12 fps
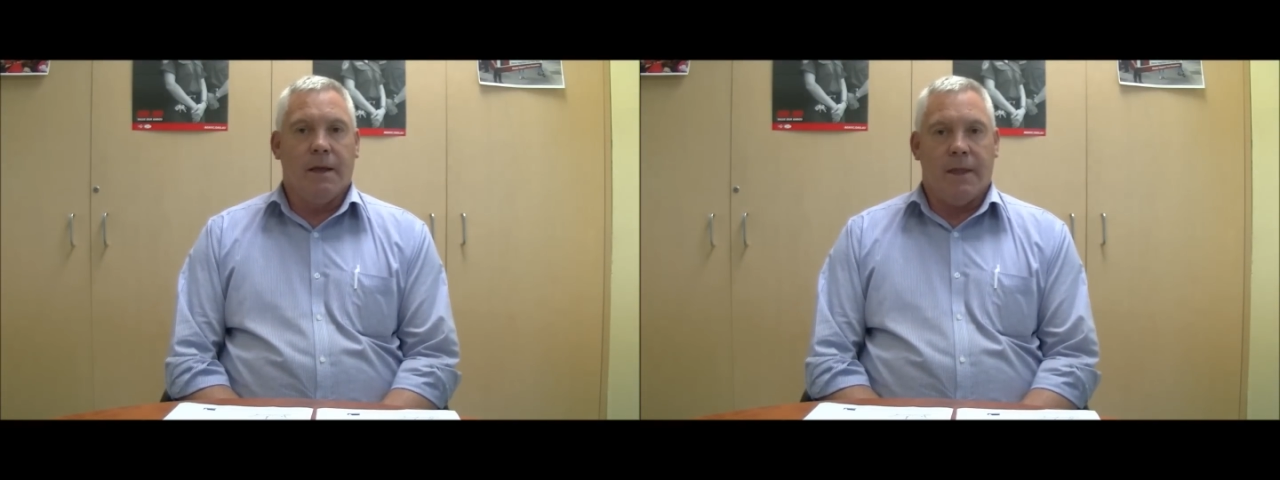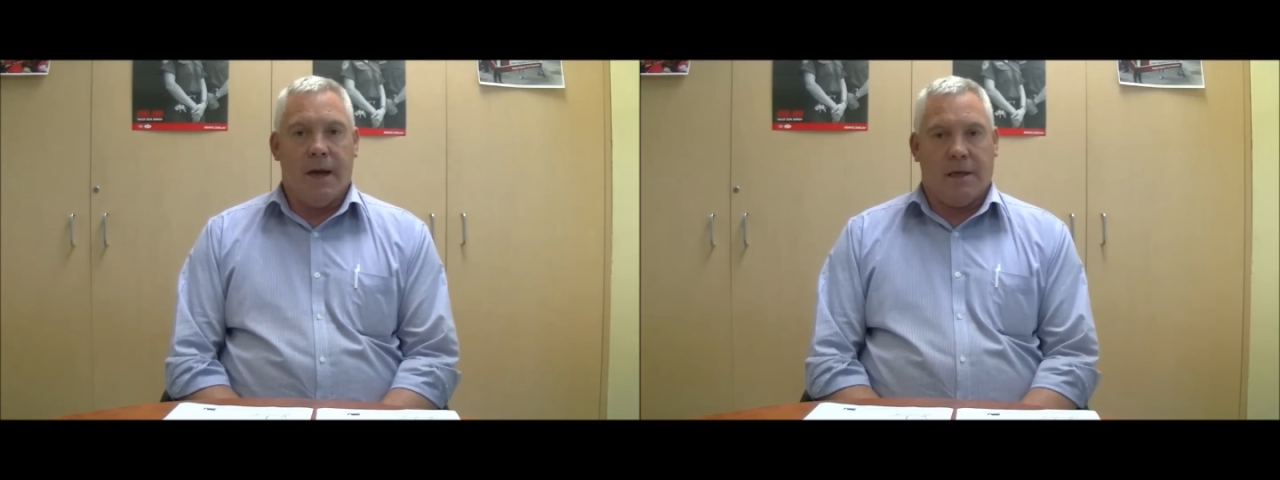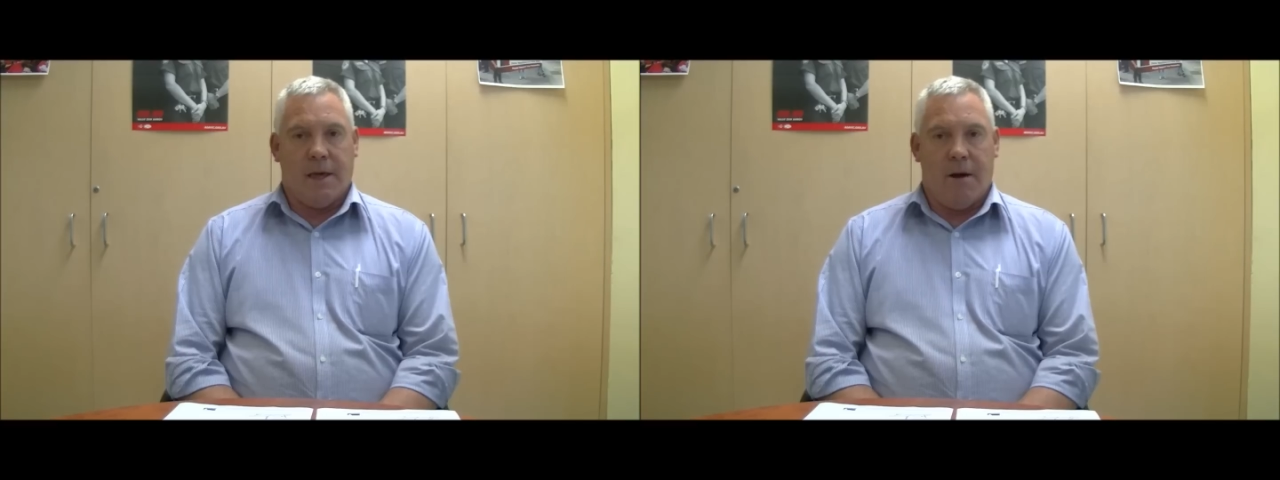
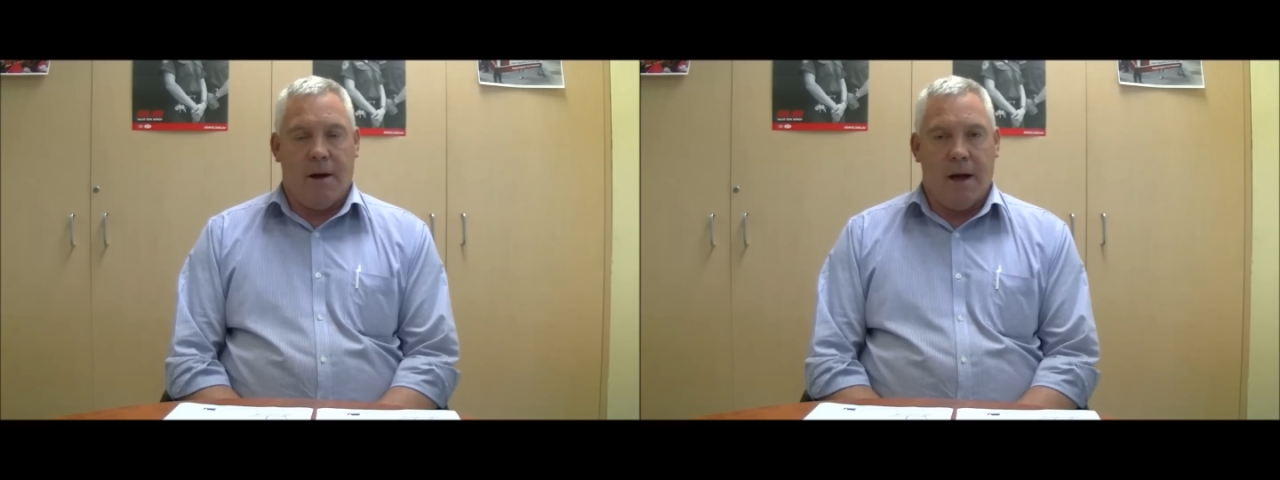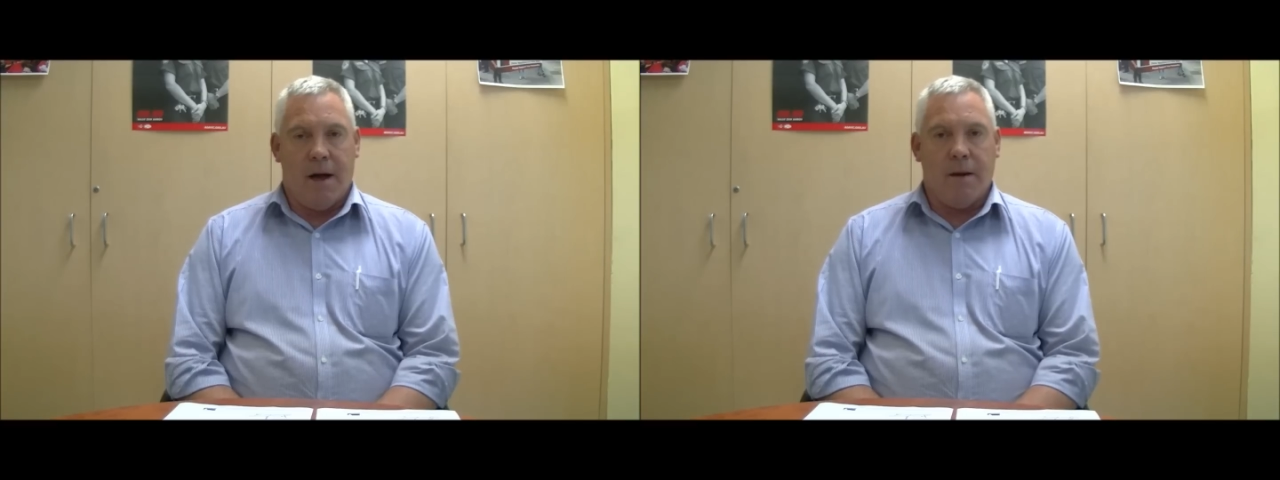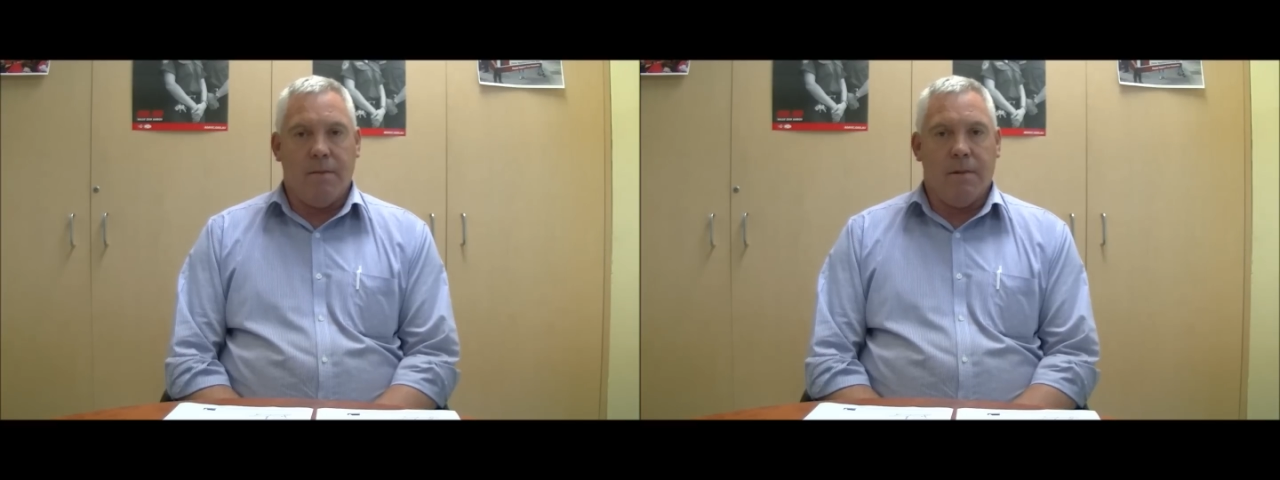that's
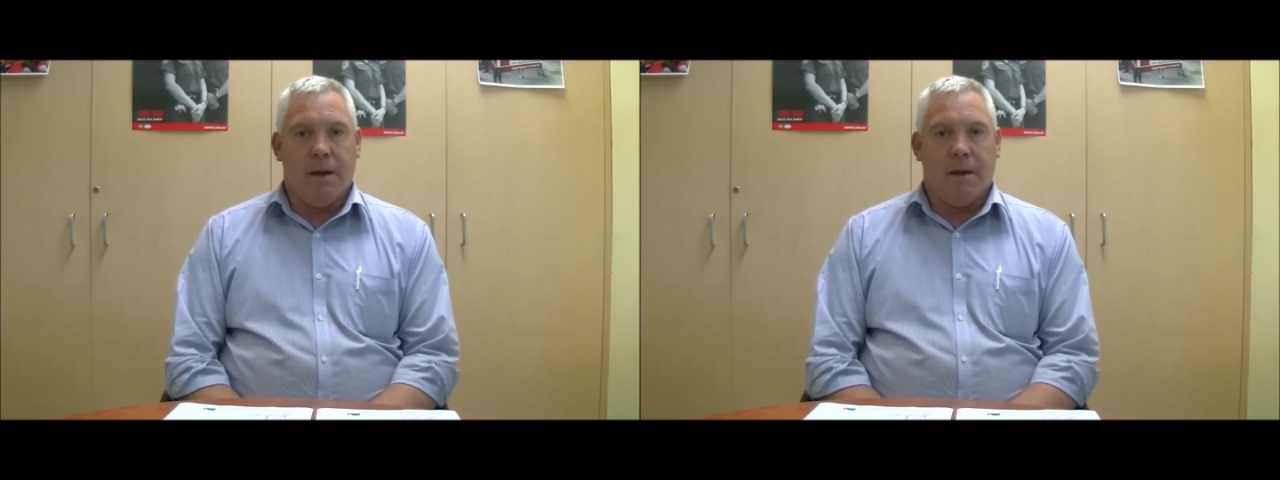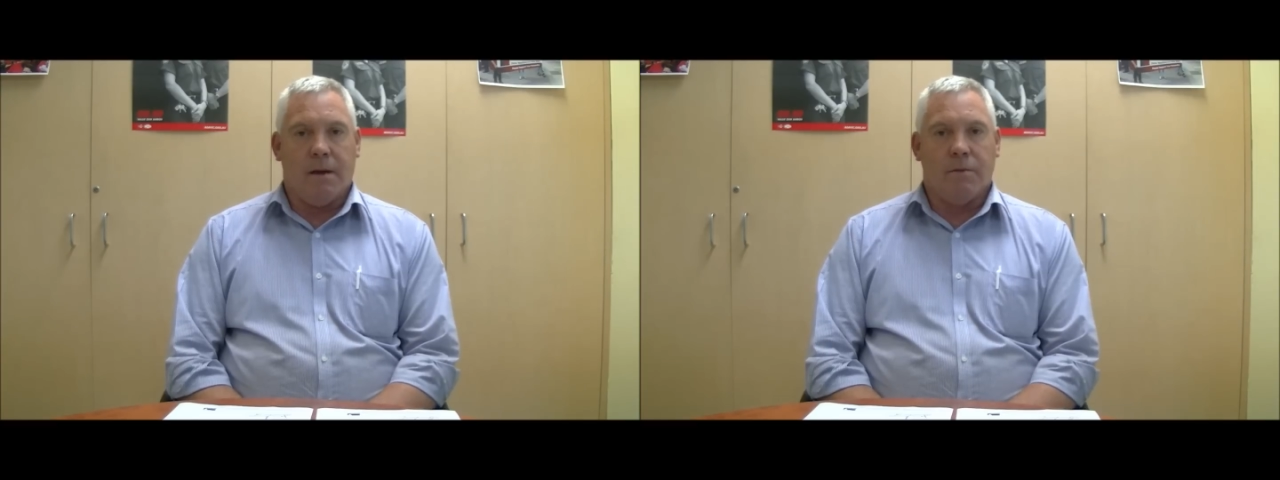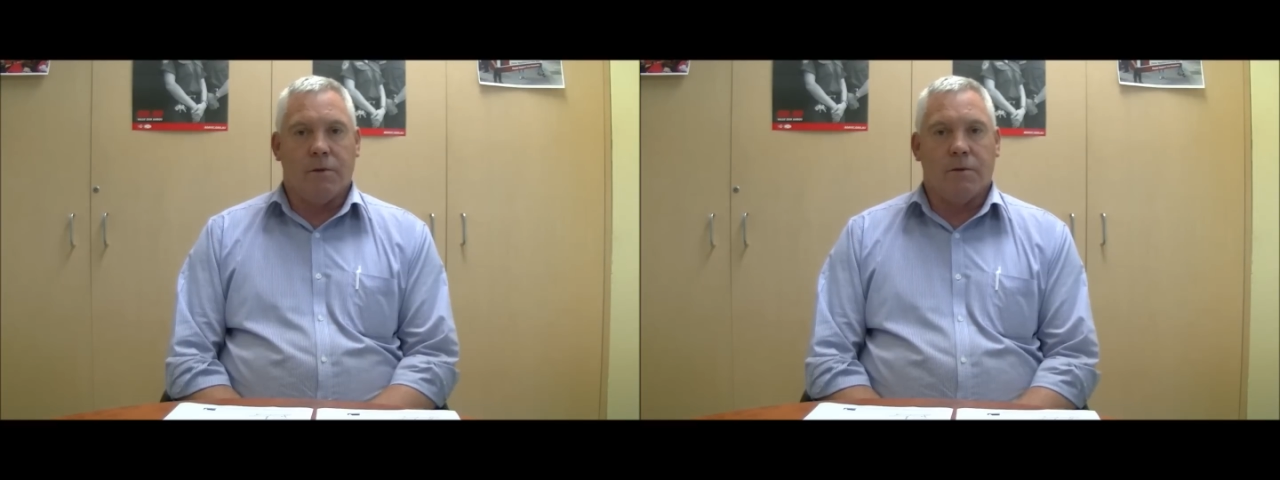our aim, and
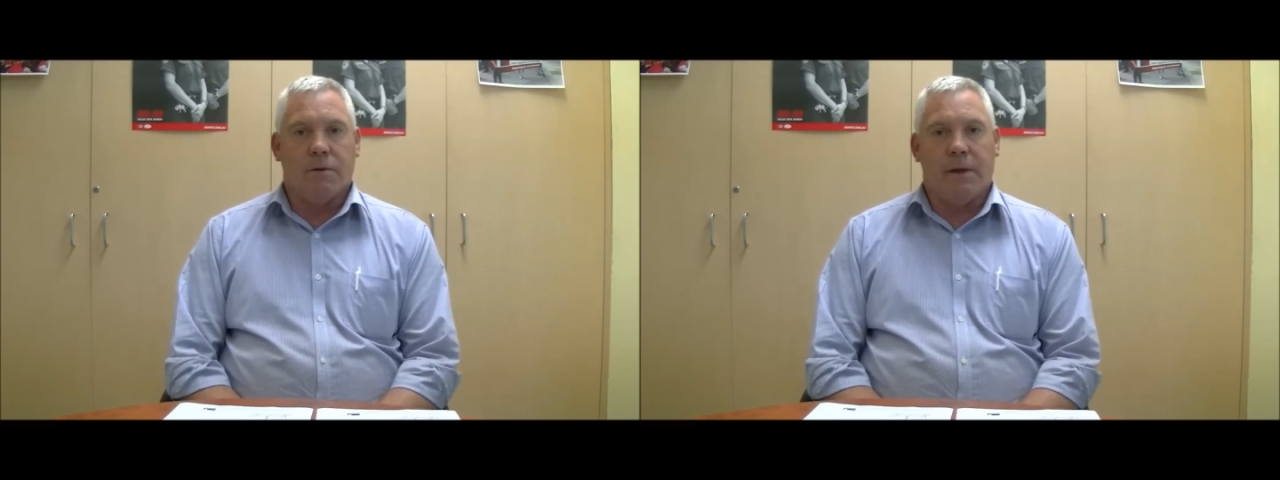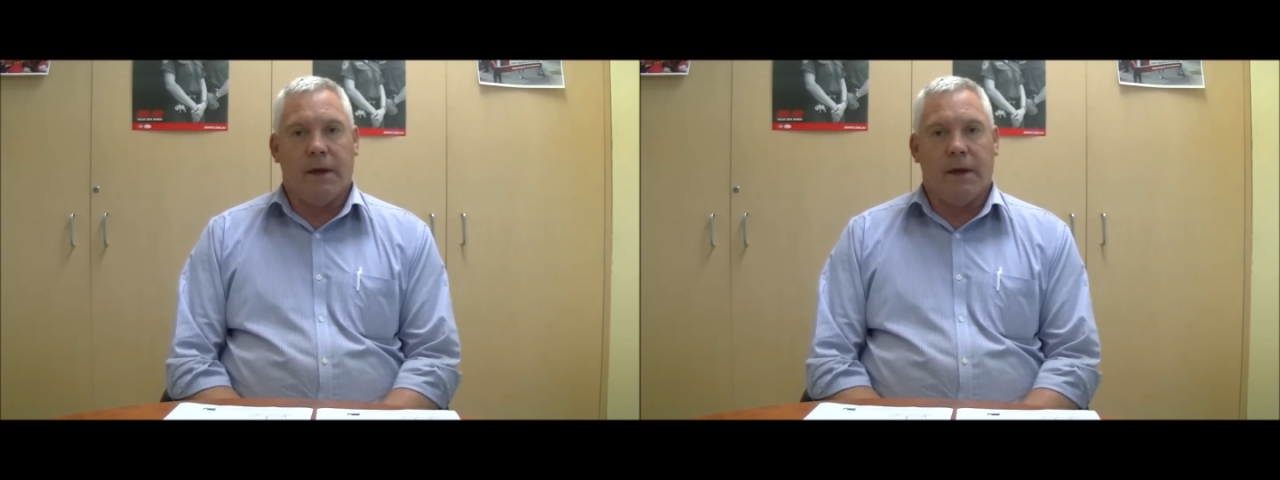I'm sure